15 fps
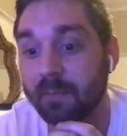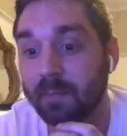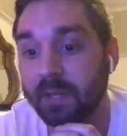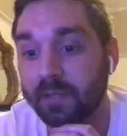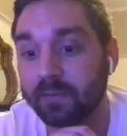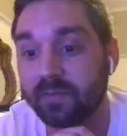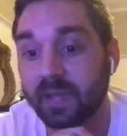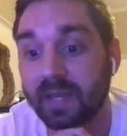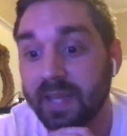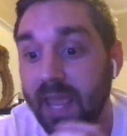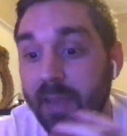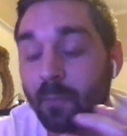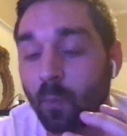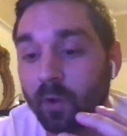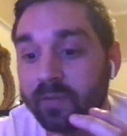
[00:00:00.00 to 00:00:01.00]
Like you said,
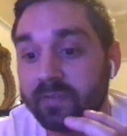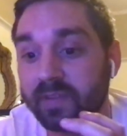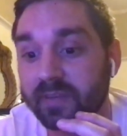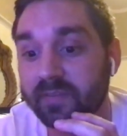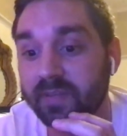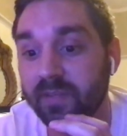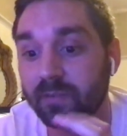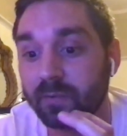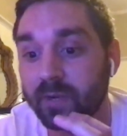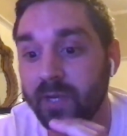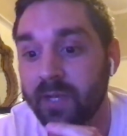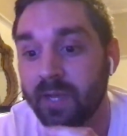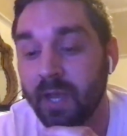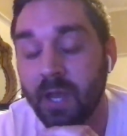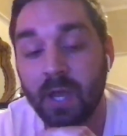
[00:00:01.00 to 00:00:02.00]
game 163.